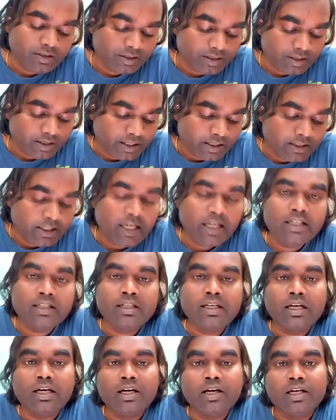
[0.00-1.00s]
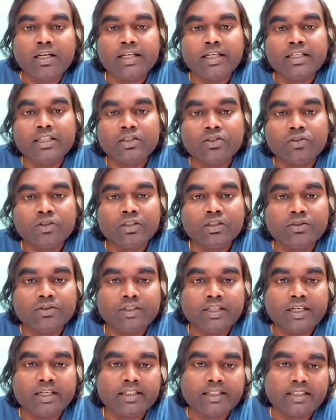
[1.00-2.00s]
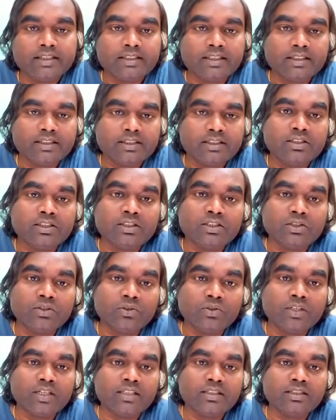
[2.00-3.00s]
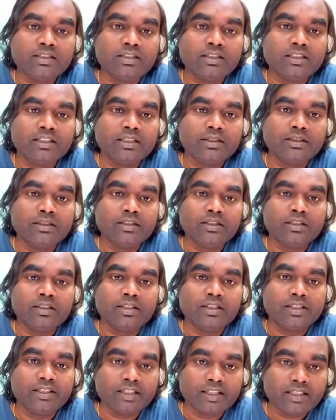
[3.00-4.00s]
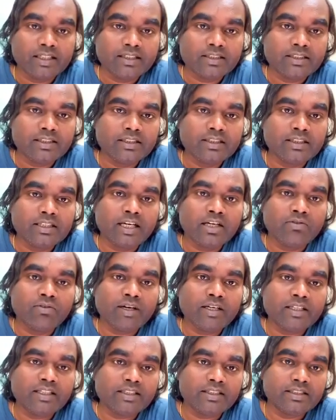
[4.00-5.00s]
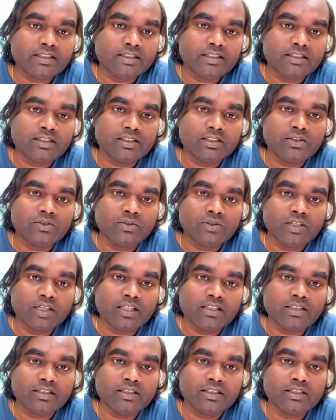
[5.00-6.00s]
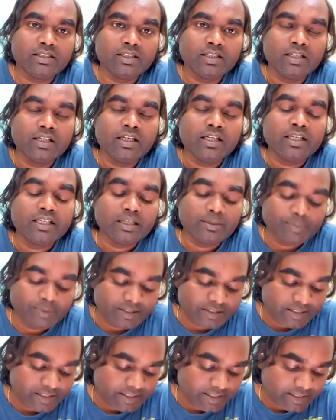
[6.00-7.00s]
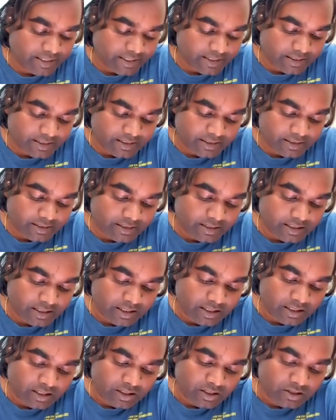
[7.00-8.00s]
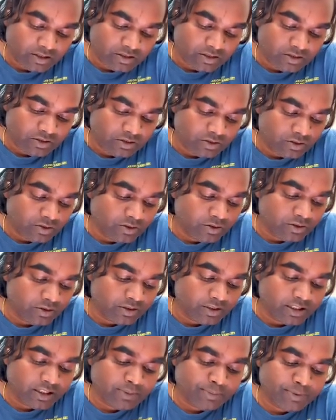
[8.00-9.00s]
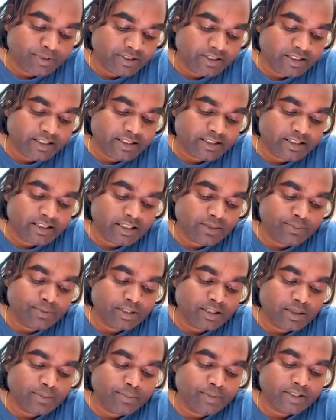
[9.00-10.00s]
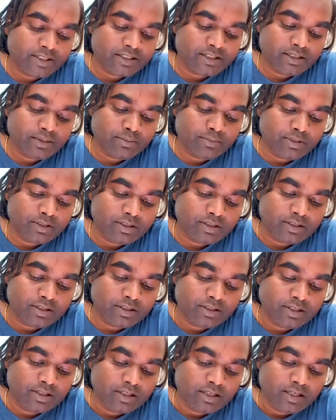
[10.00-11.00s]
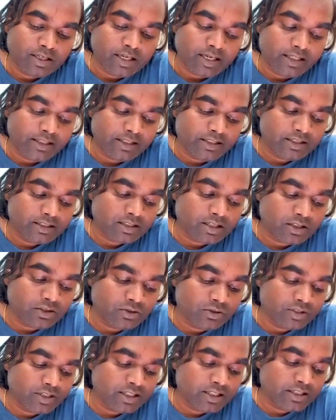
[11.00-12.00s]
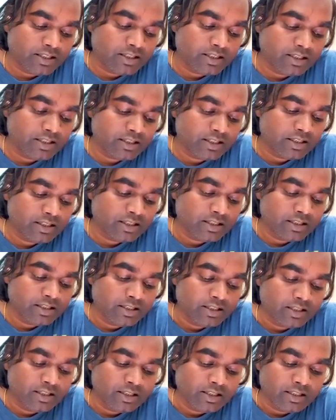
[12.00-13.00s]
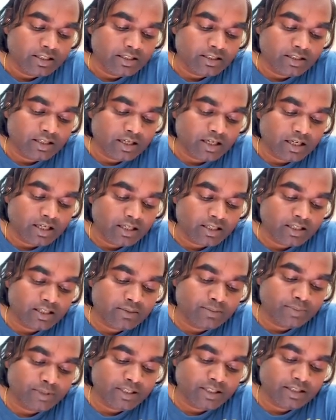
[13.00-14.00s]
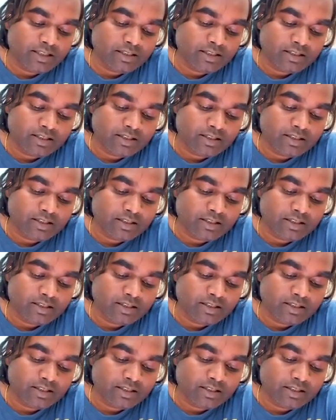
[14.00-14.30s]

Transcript: As I already told you that x-axis is known as the real axis and y-axis is known as the imaginary axis. So the representation of a complex number and its conjugate in the Argand plane